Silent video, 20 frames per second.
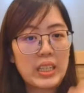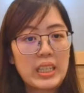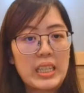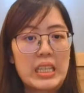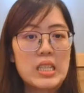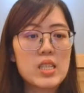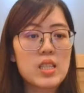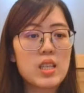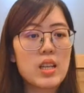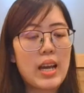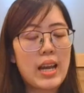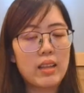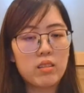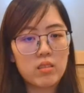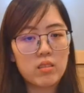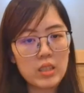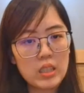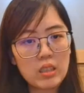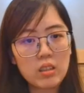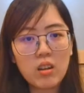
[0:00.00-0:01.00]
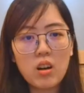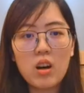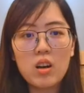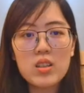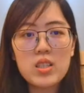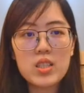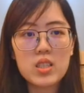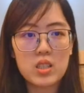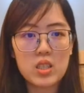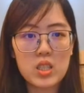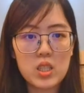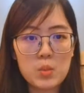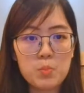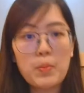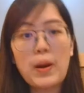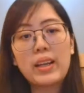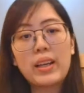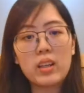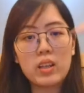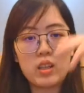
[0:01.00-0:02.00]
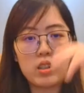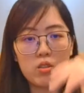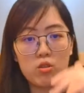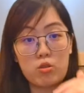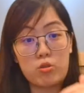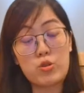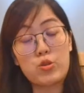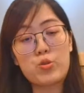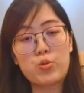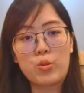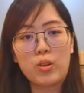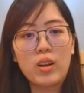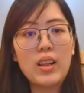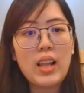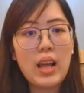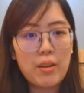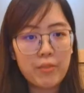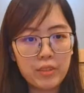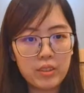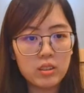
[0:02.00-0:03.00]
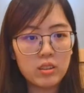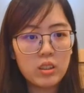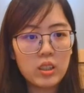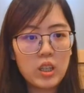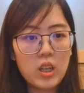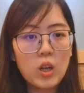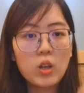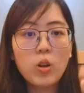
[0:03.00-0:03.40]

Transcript: release and it causes a spike in your sugar level